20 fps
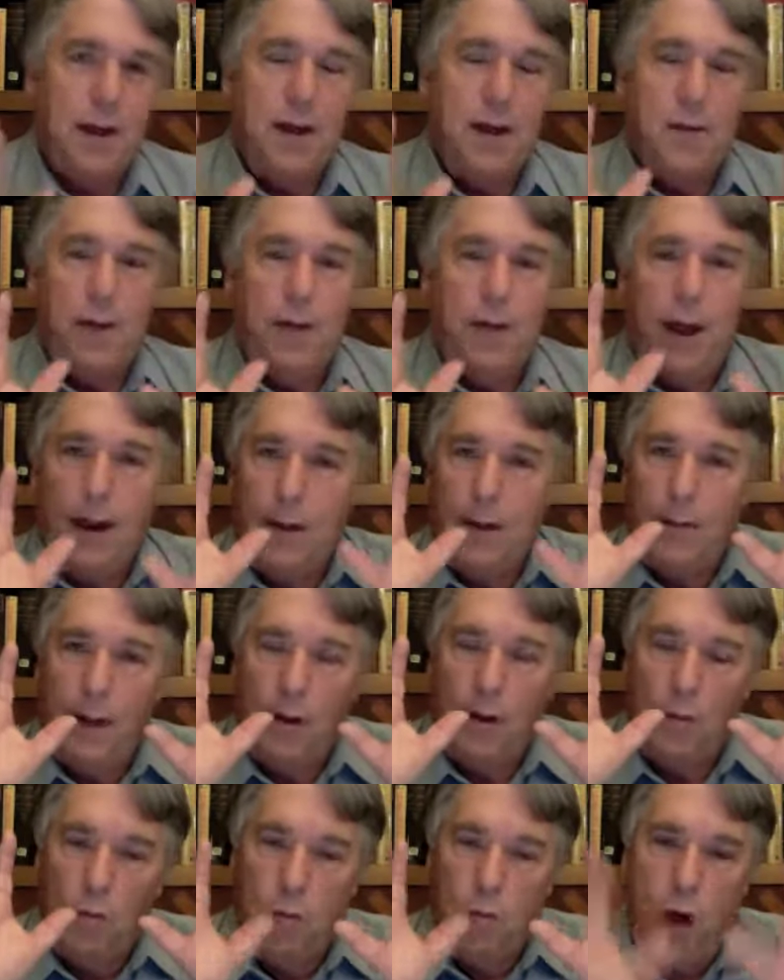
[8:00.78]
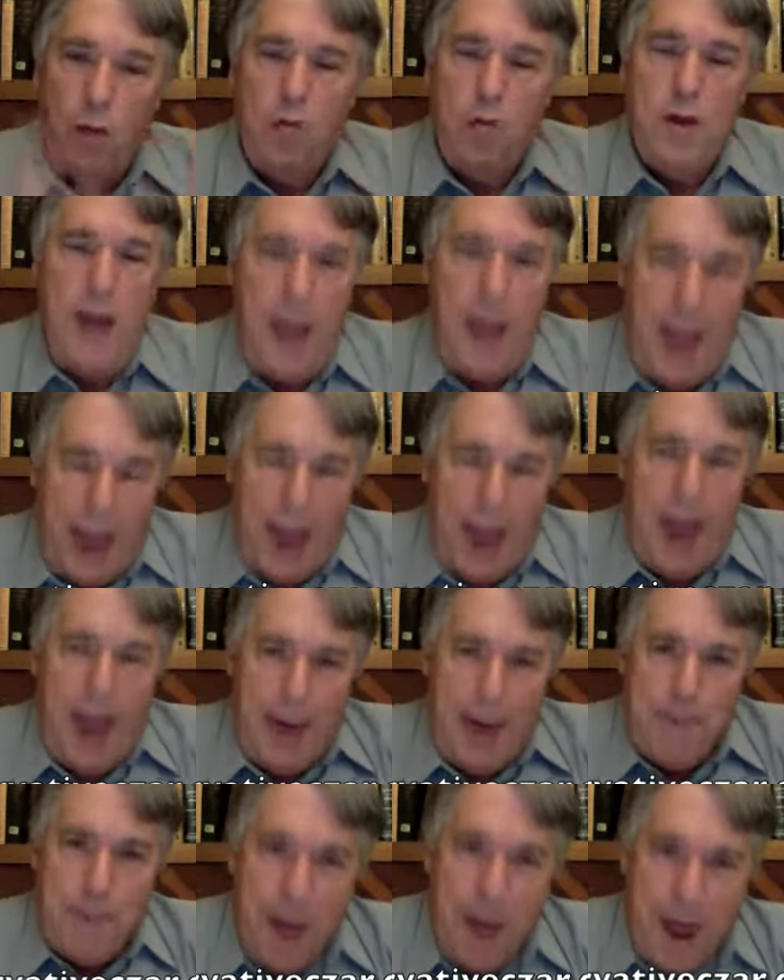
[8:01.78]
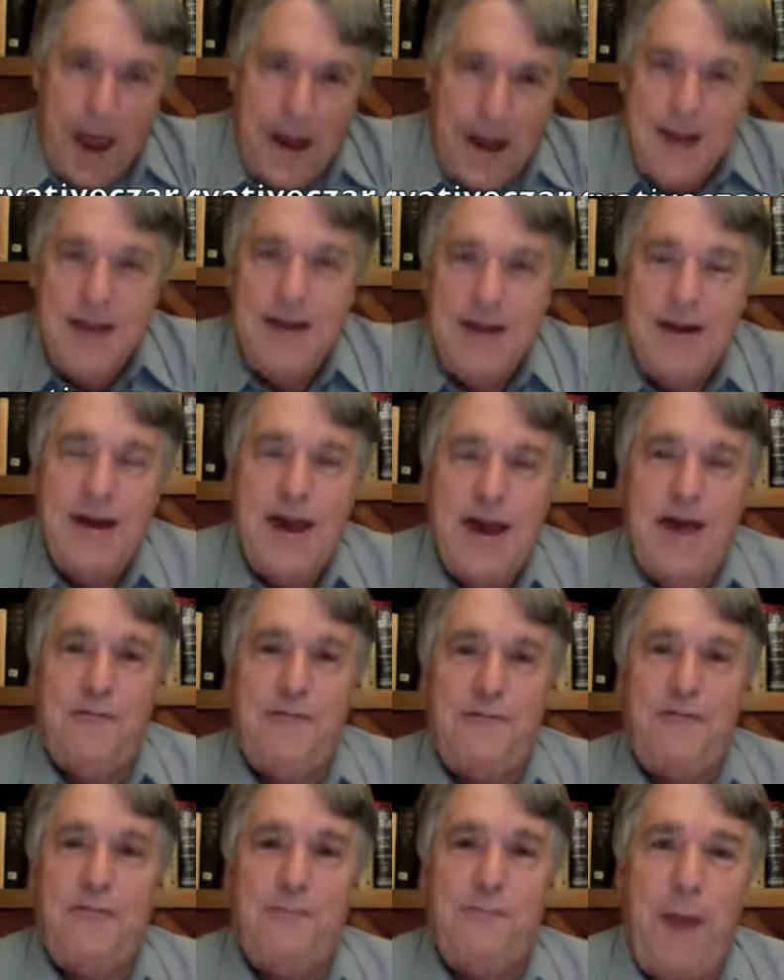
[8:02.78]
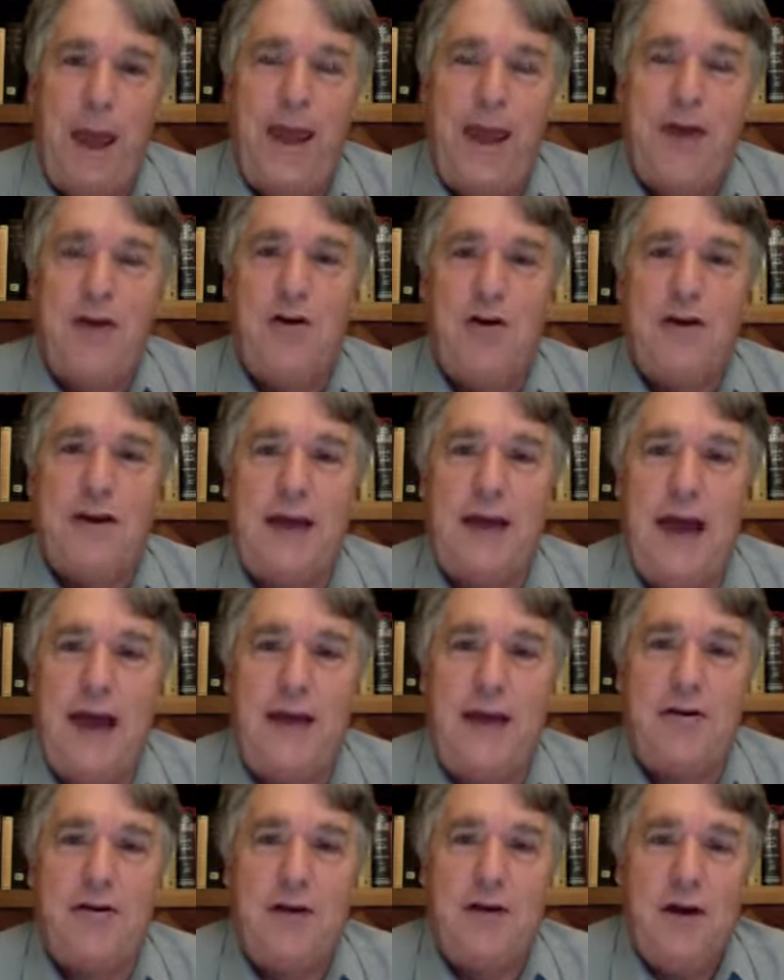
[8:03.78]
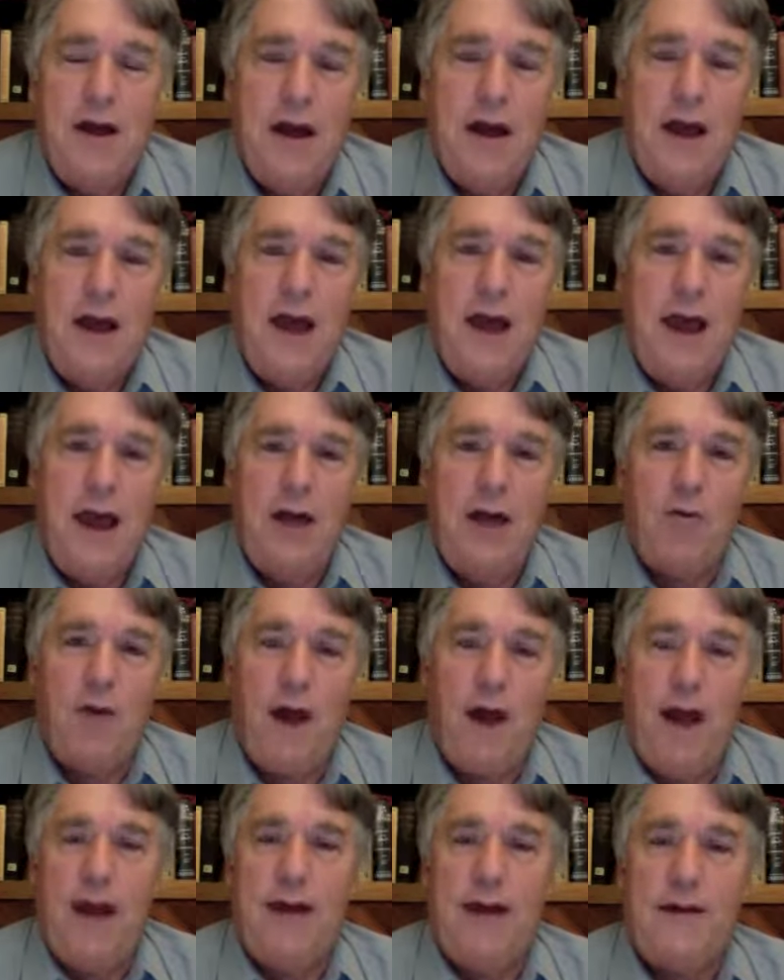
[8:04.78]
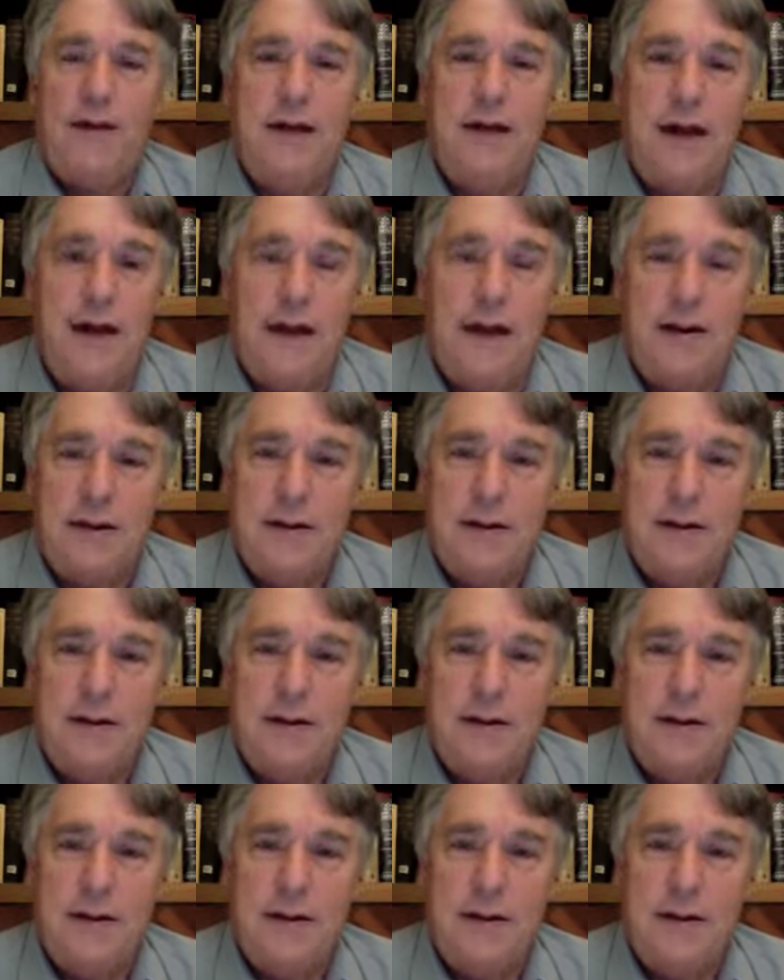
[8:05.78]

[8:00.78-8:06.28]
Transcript: But, but what would happen if Boehner, Cantor and Ryan did it?